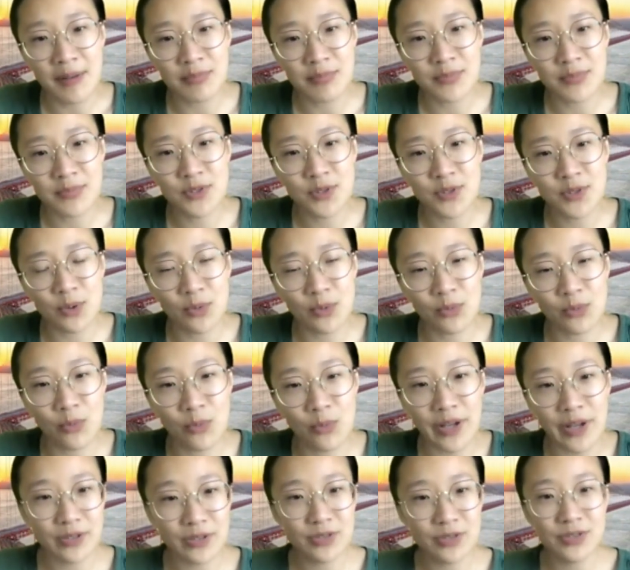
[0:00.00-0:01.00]
So
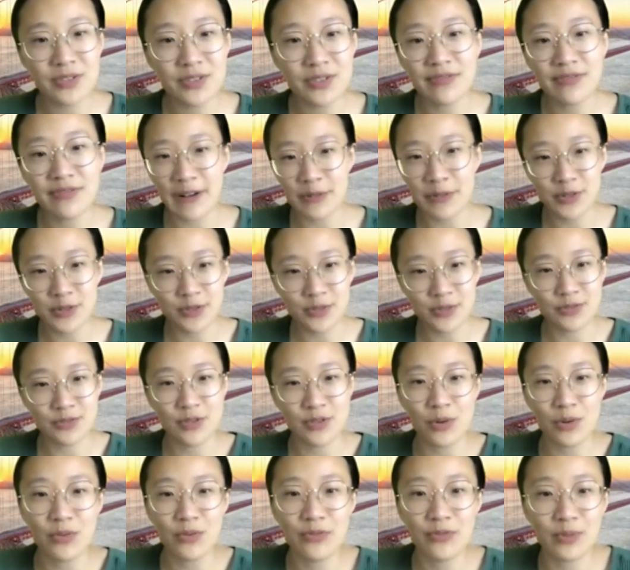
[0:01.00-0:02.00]
where should founders
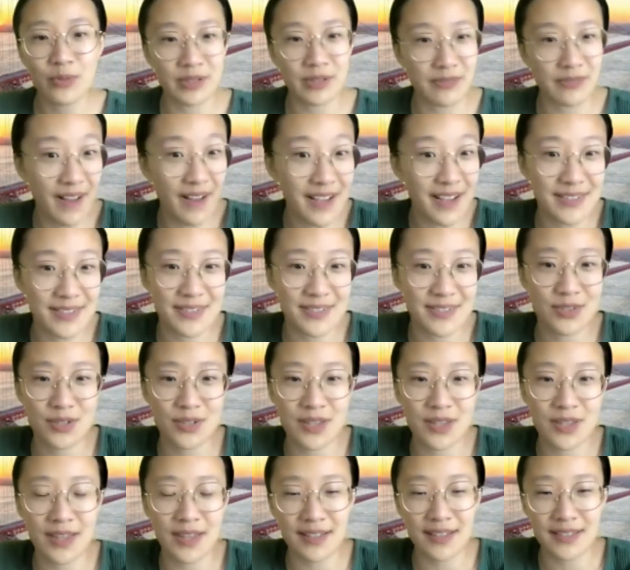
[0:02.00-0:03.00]
go for advice? Do
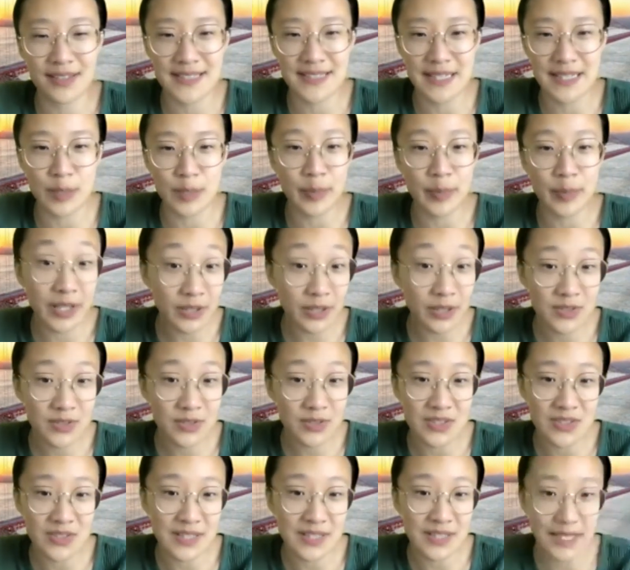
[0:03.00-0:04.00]
they seek peers
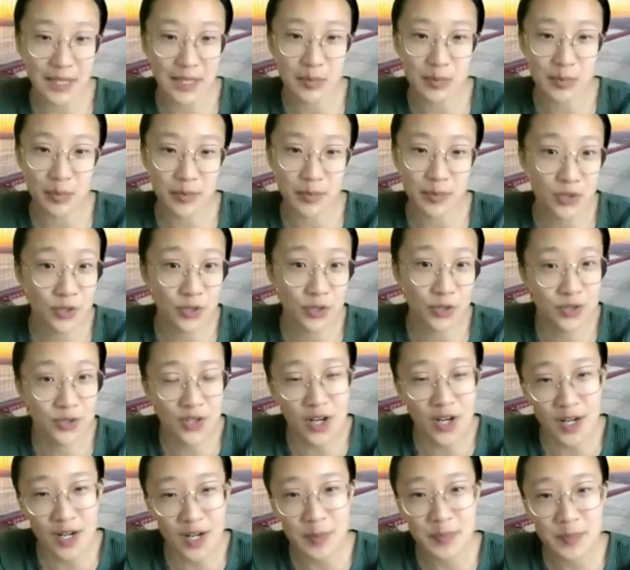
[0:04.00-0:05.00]
in slightly more mature
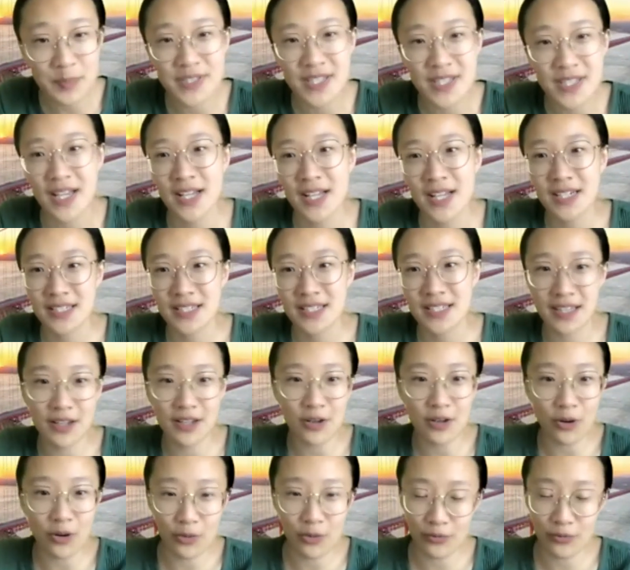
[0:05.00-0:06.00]
startups? Do they
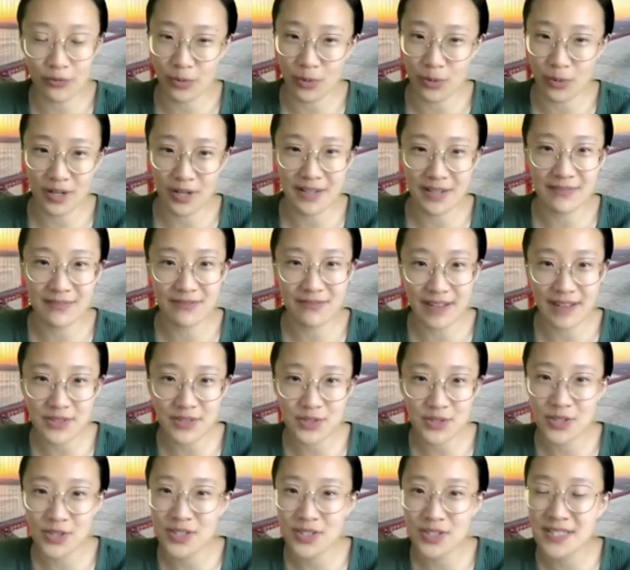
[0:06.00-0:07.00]
go for
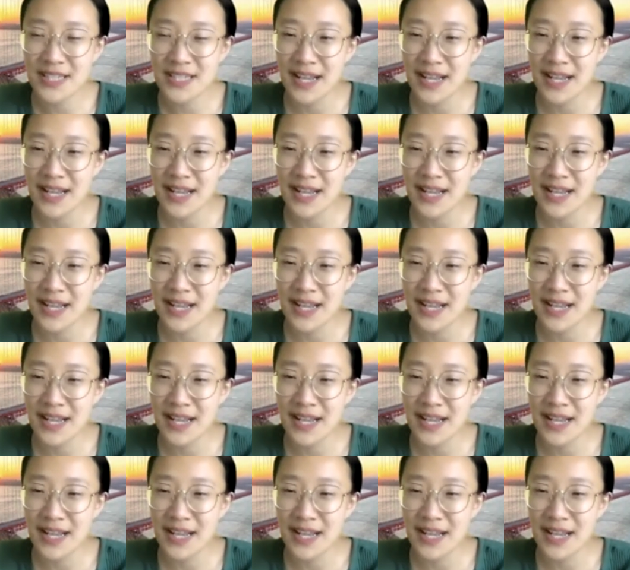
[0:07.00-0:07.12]
investors?